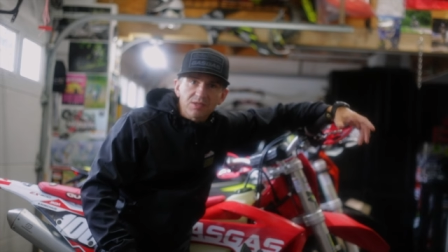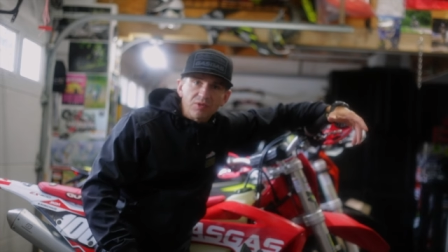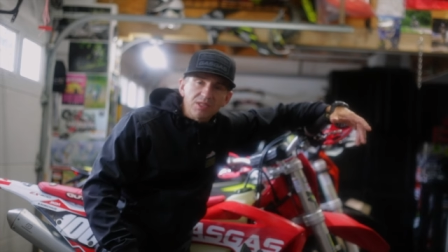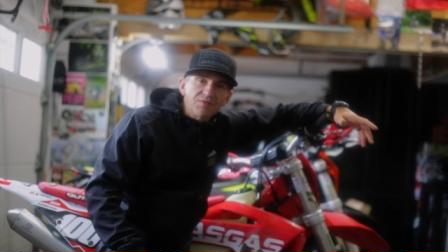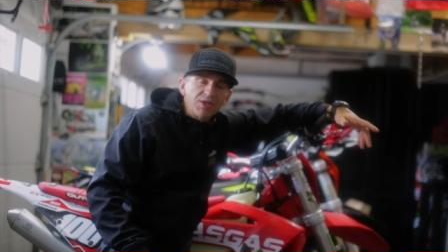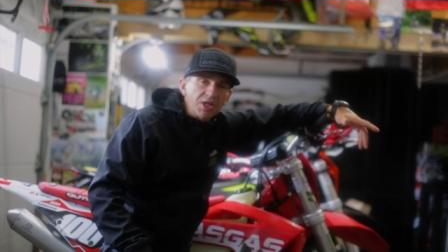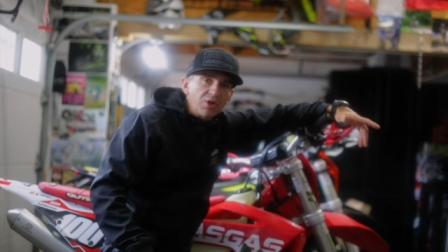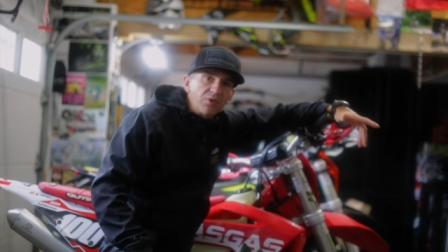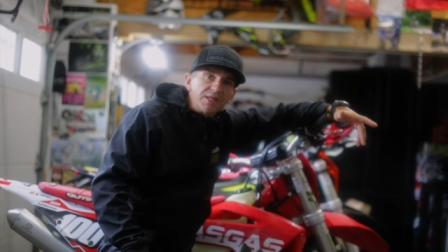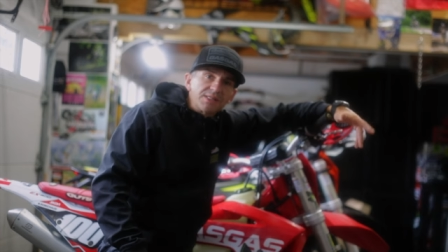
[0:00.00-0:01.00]
So this
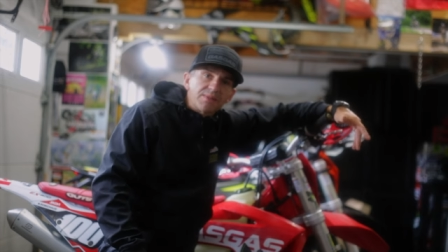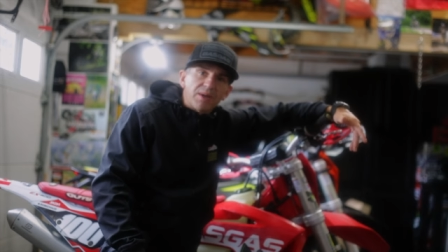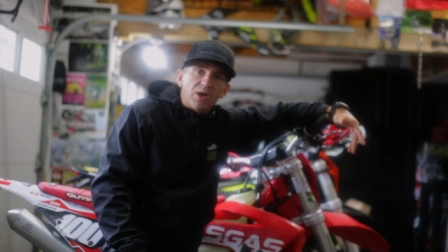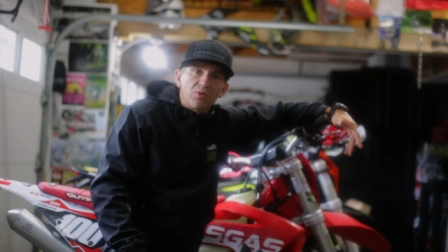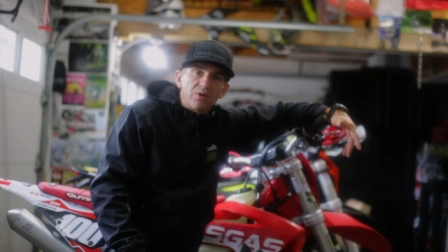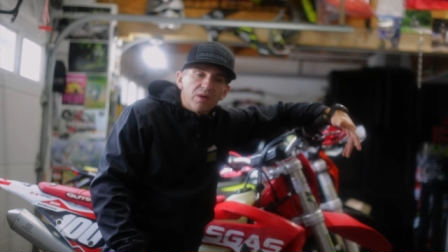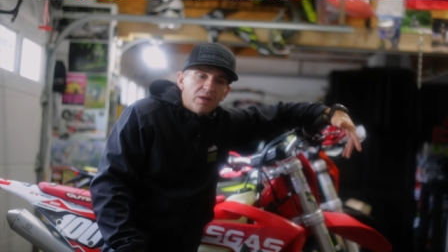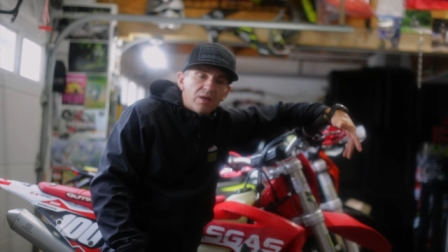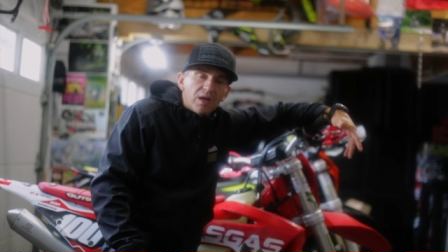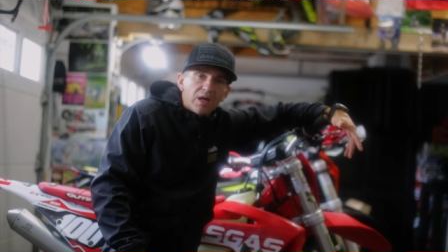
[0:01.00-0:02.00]
video is about
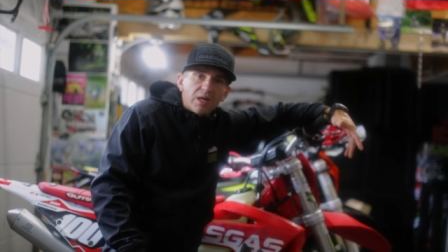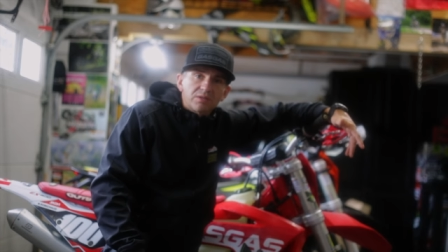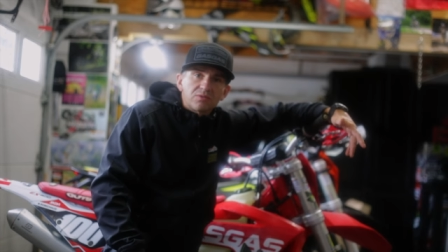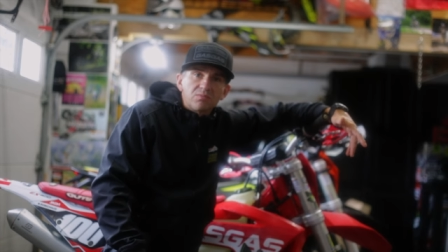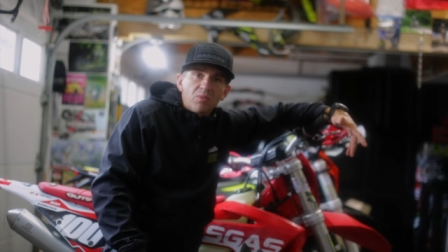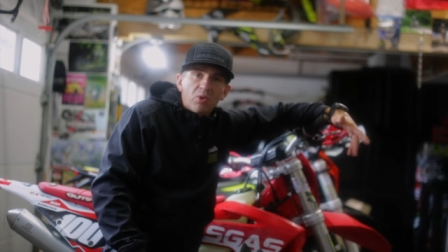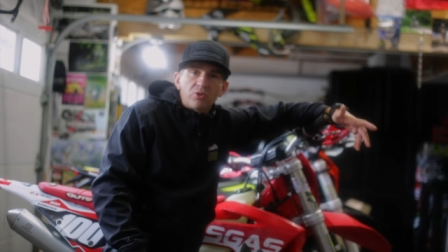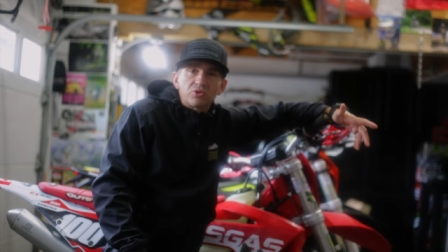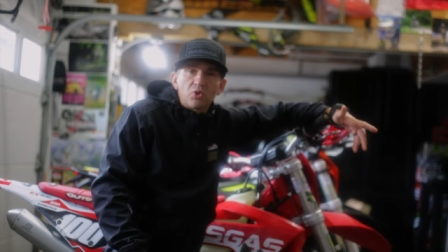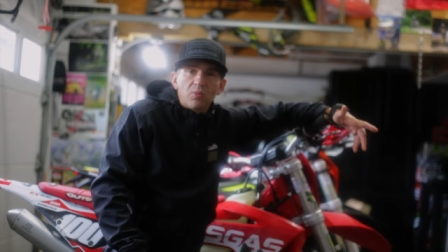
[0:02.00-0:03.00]
uh,
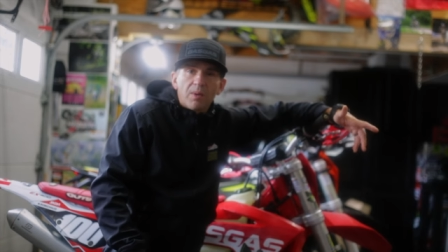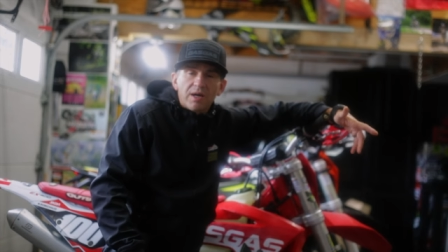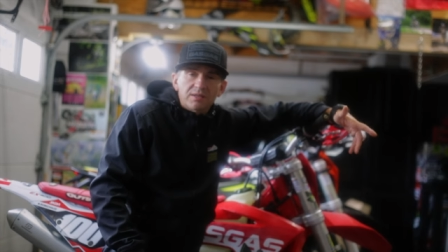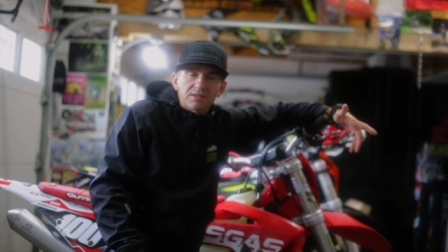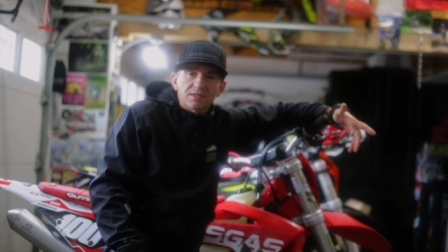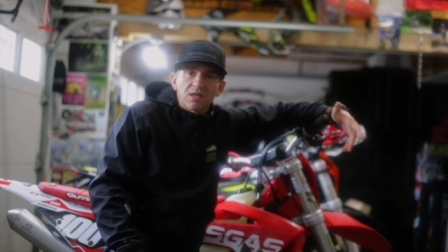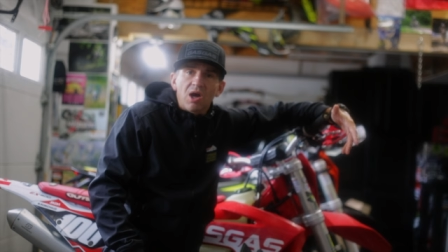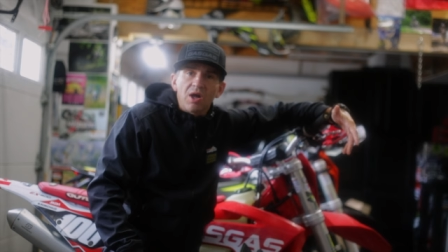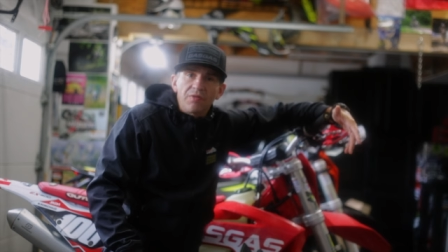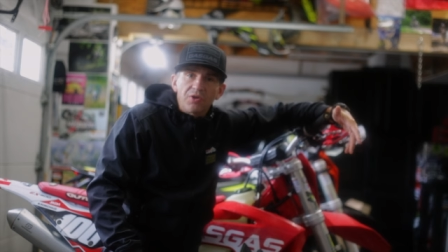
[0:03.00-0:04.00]
Moto toolboxes
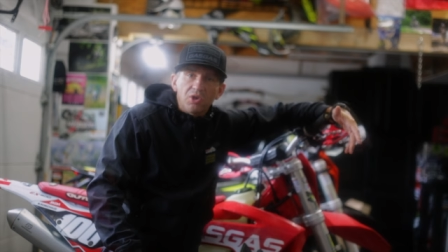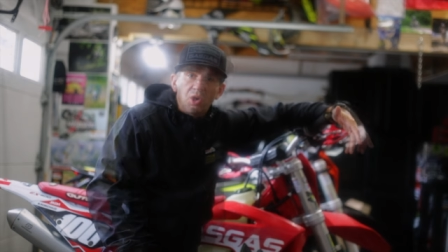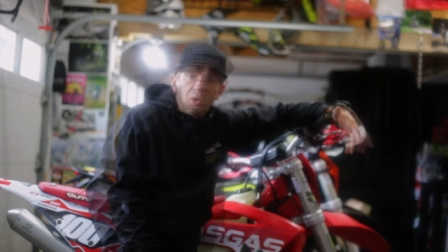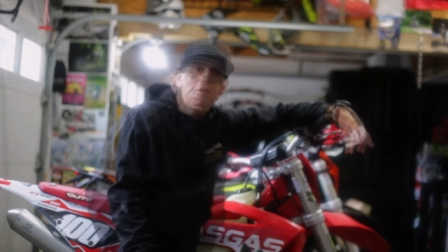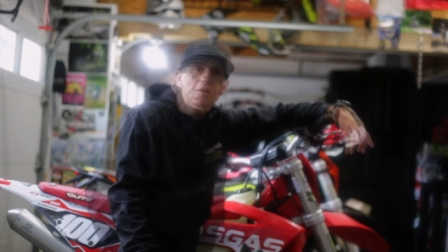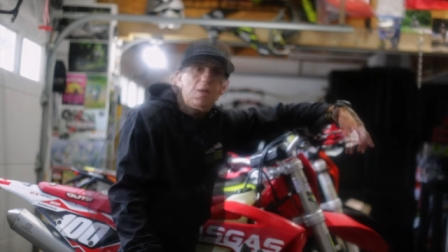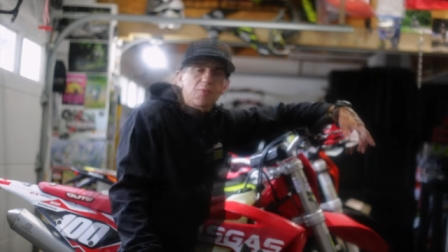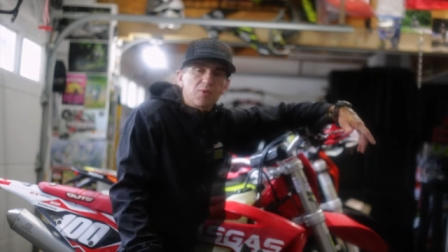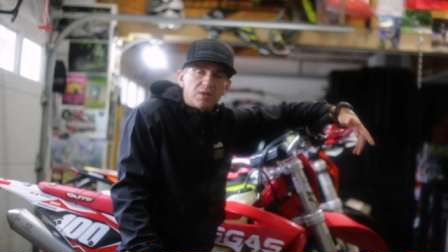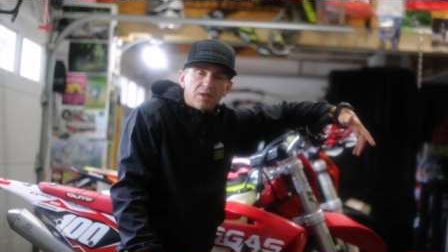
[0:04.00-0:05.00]
on the go. I
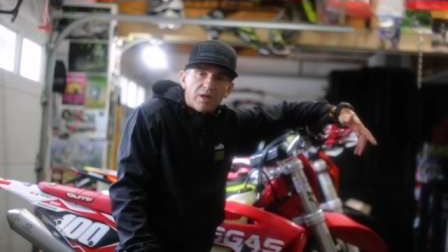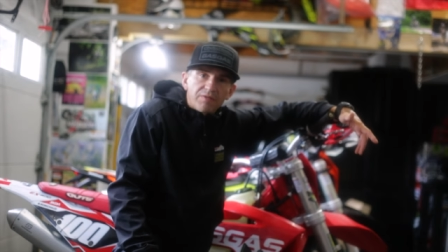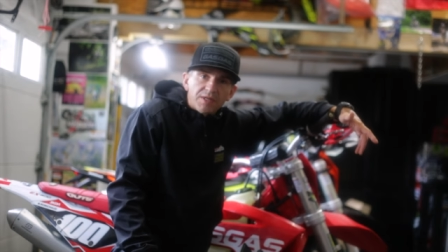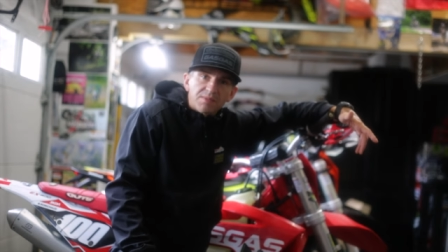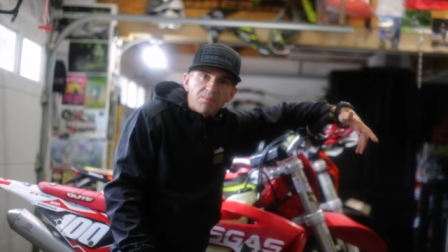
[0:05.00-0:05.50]
really love this